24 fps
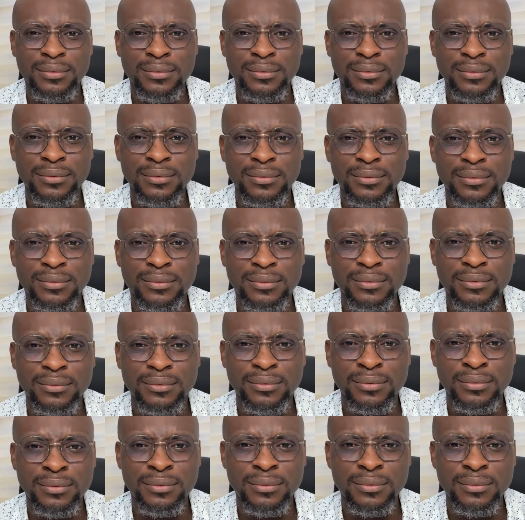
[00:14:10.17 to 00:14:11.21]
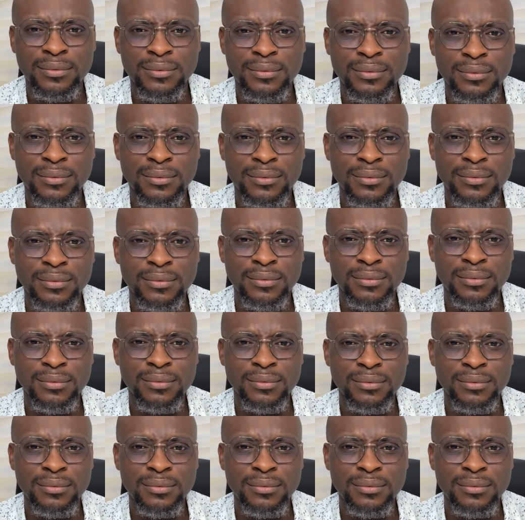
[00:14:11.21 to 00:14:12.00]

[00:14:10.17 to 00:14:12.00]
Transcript: Nobody speaks.